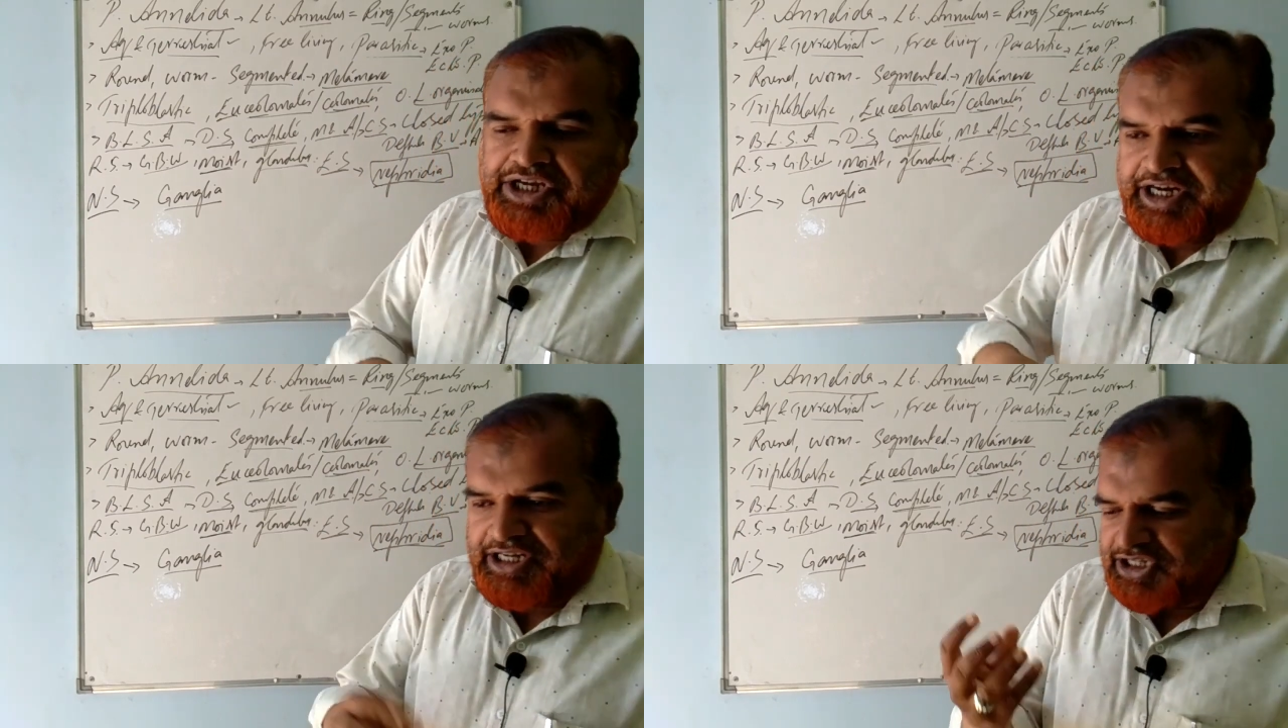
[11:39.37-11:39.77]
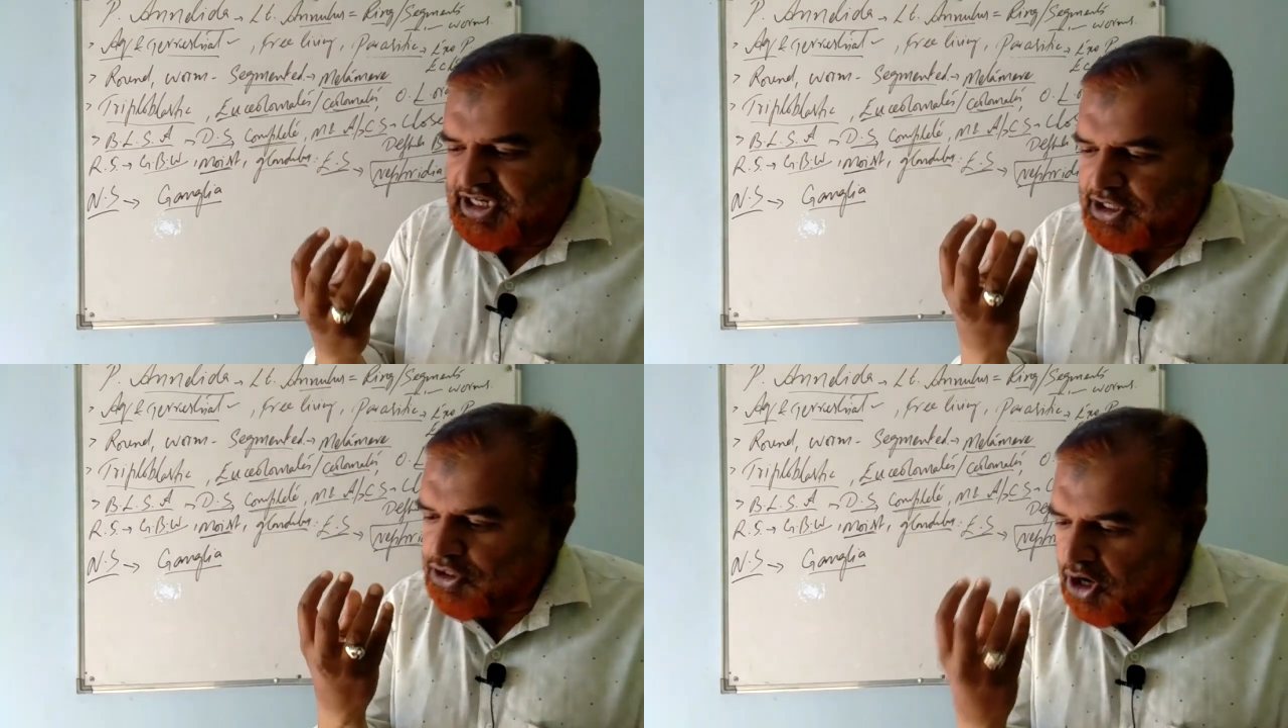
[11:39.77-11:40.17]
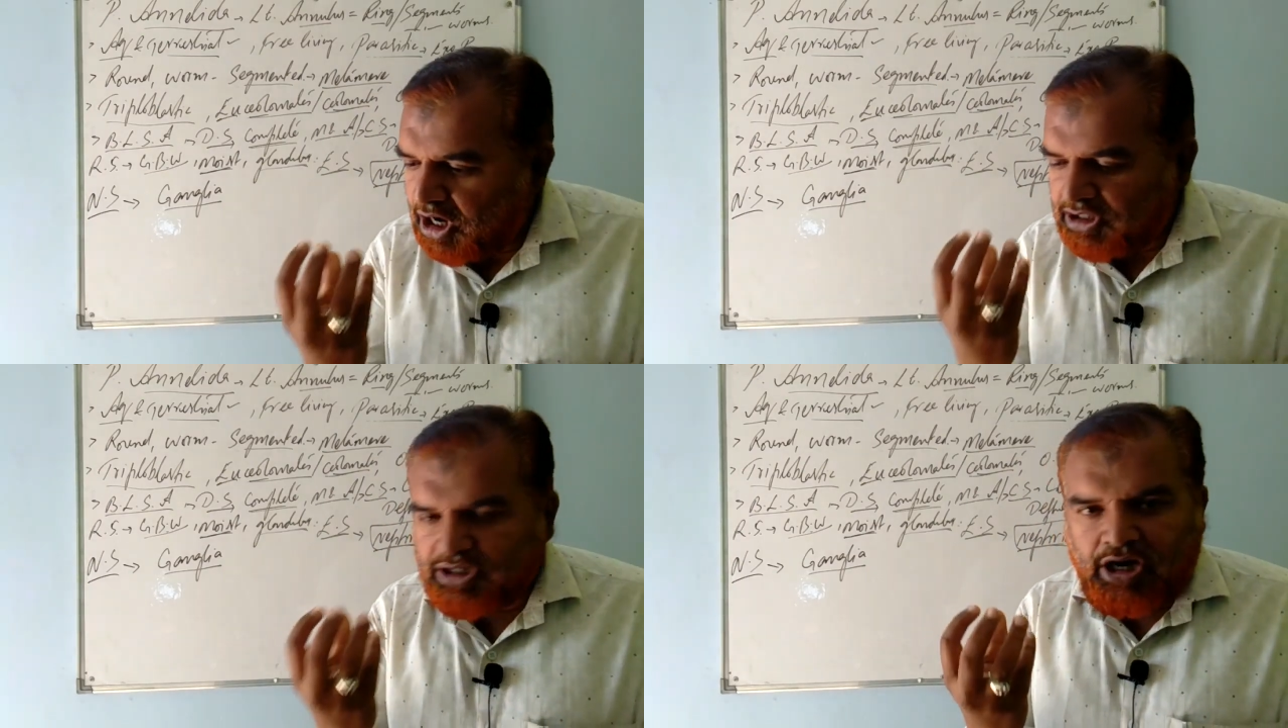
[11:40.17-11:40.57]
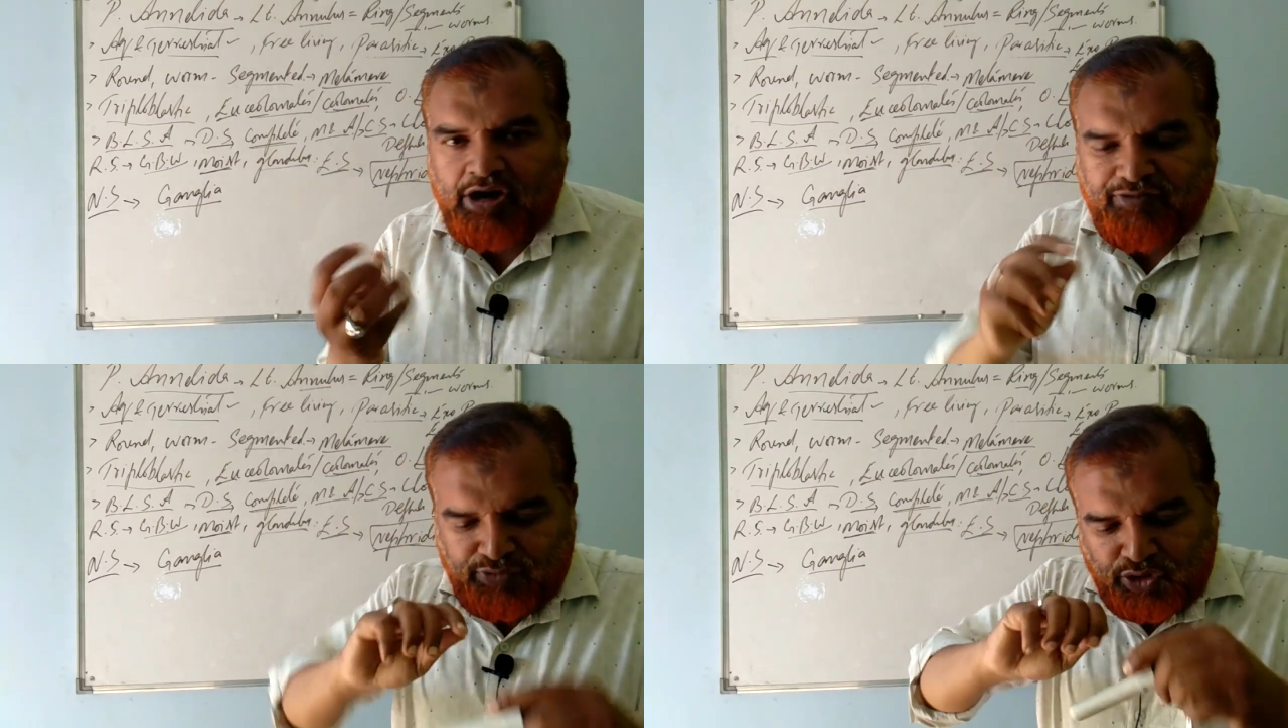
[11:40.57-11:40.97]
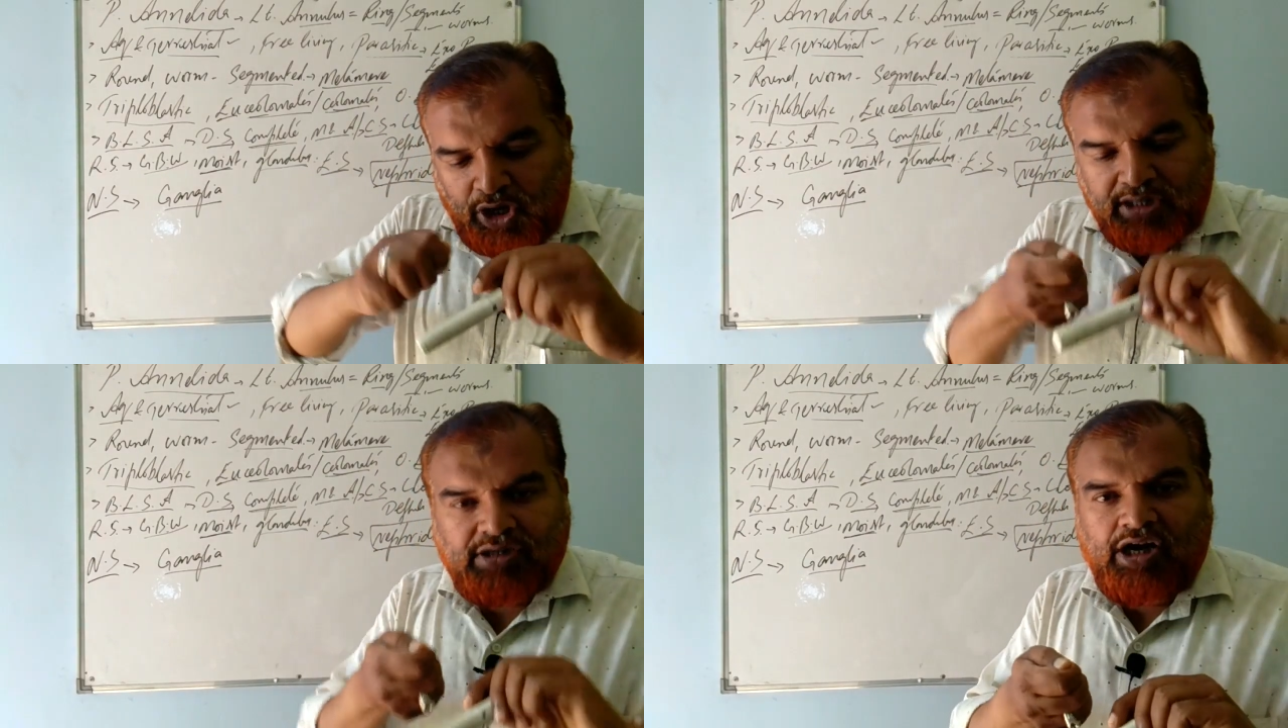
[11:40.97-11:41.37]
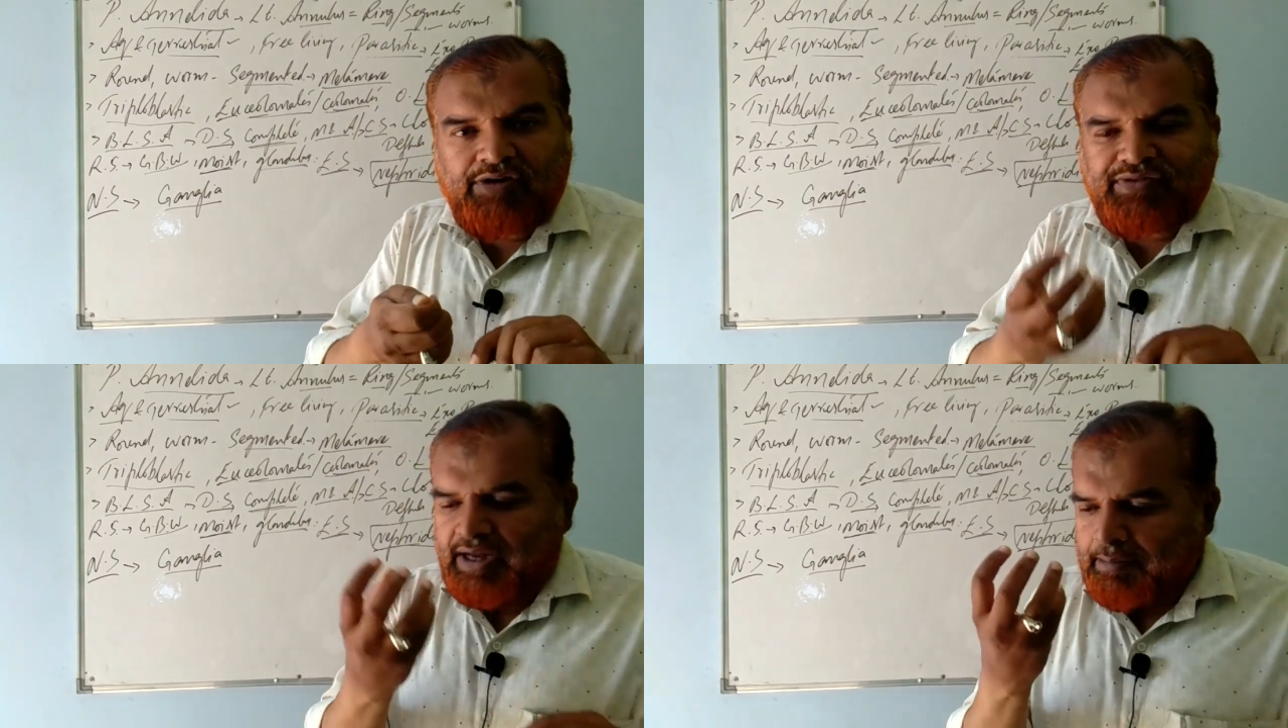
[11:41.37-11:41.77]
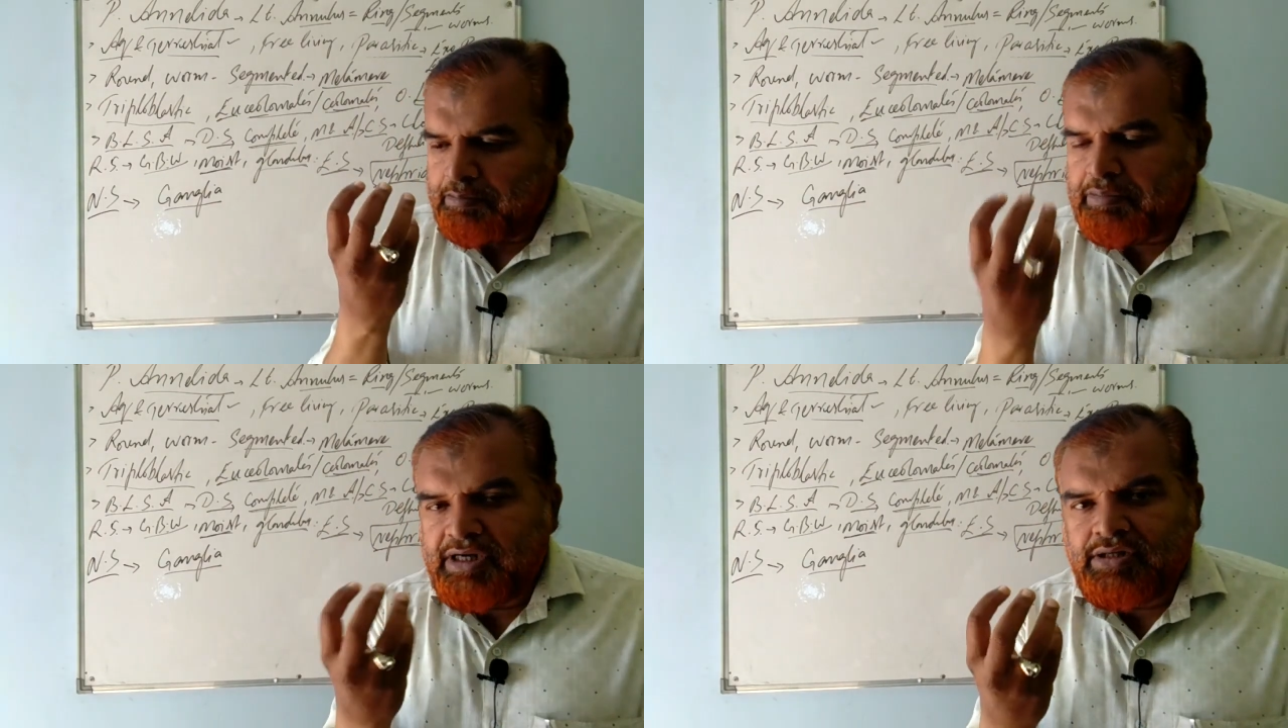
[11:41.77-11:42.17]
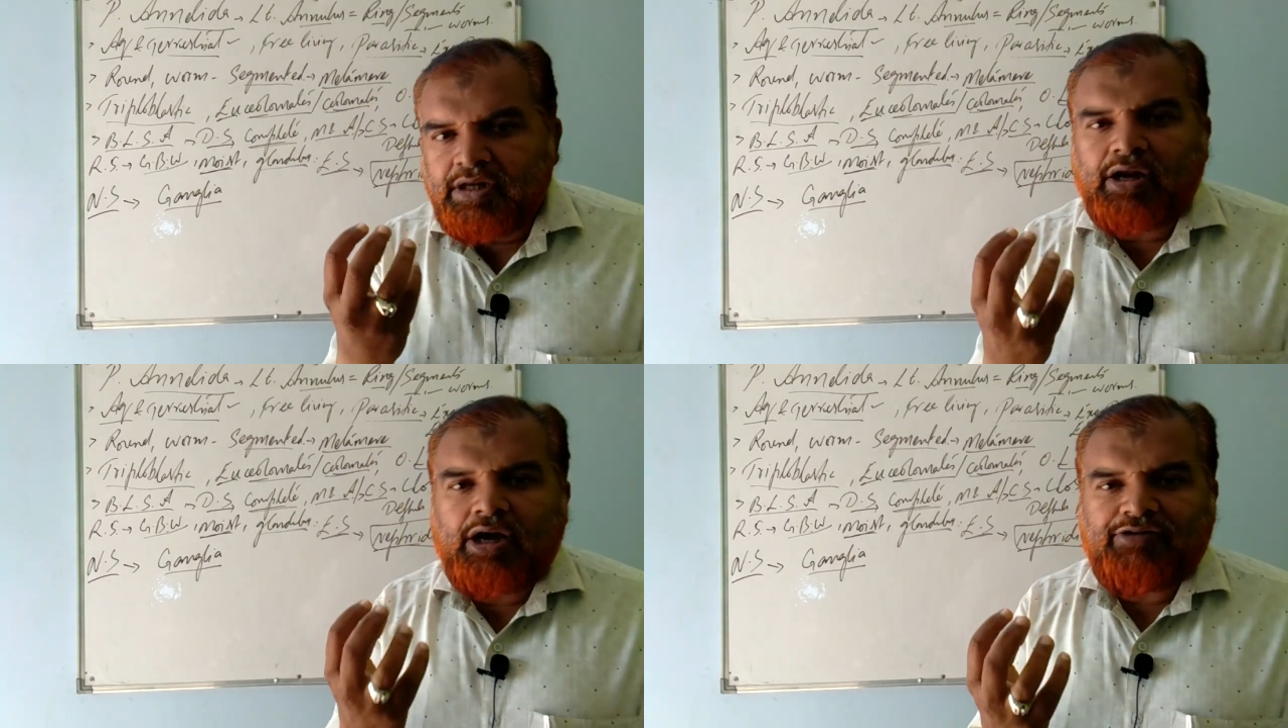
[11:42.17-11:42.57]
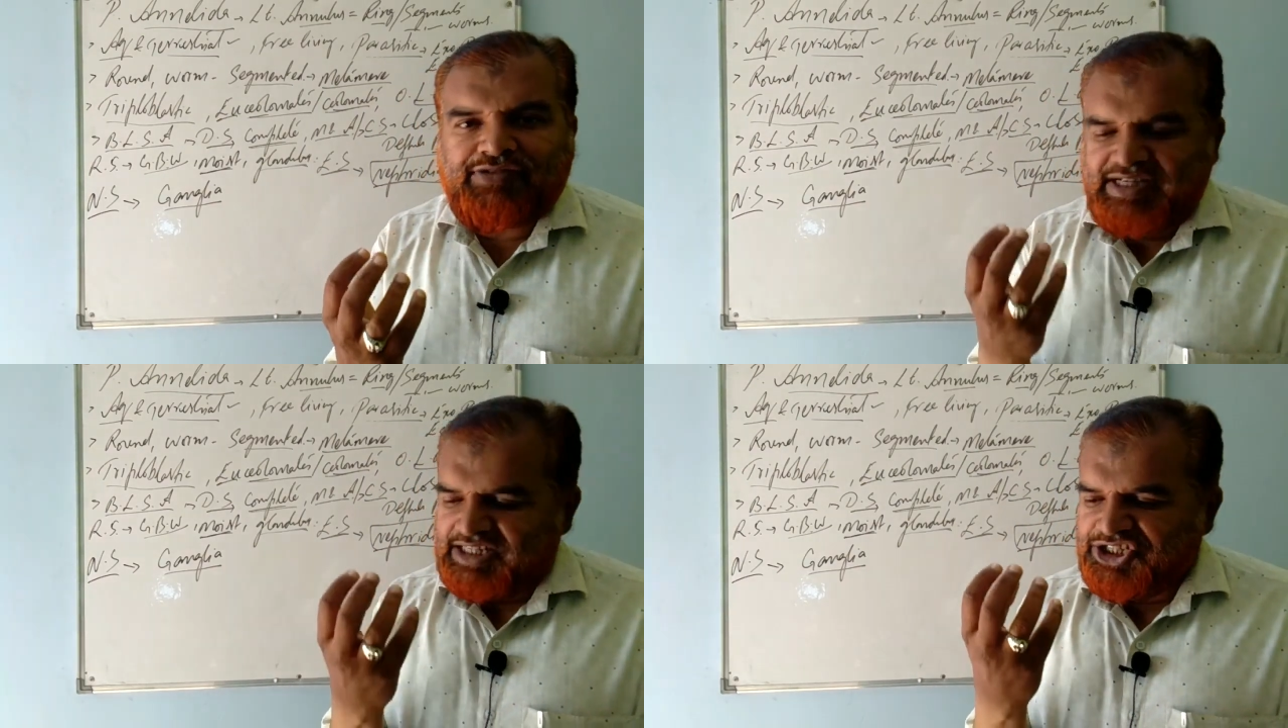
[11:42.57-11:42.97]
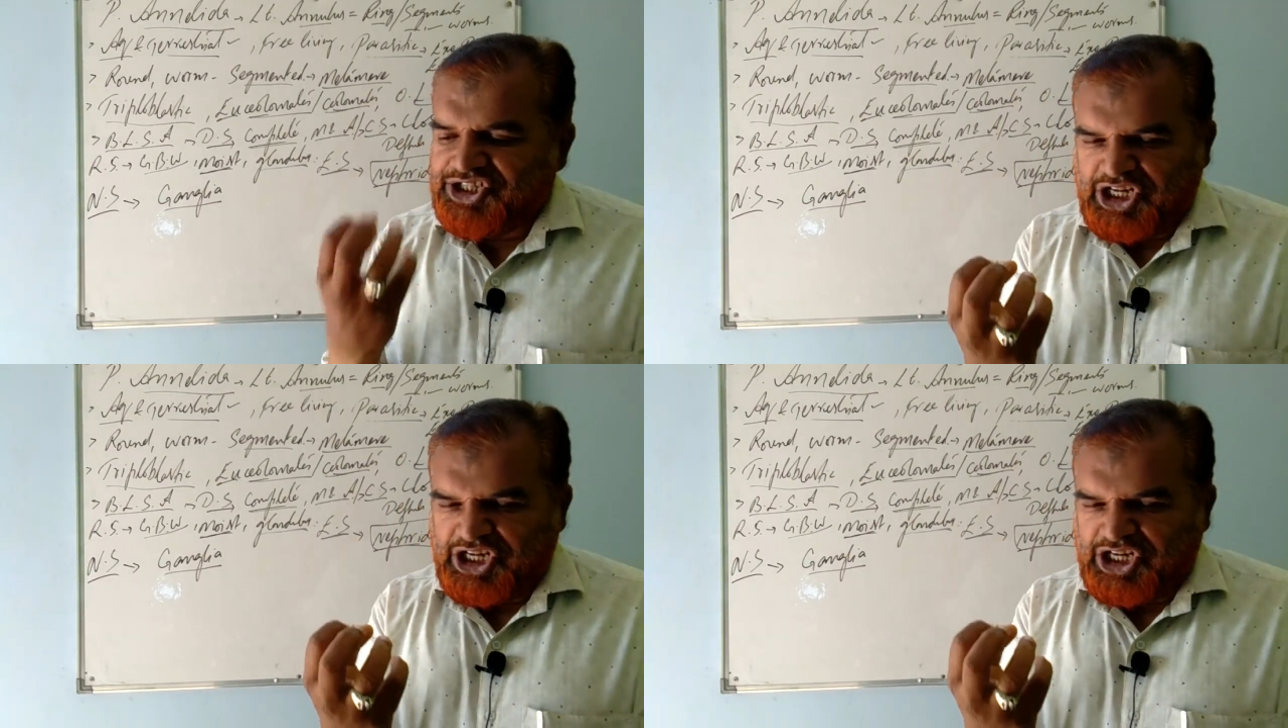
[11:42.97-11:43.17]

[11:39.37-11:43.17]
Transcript: It's a knot of, bundle of,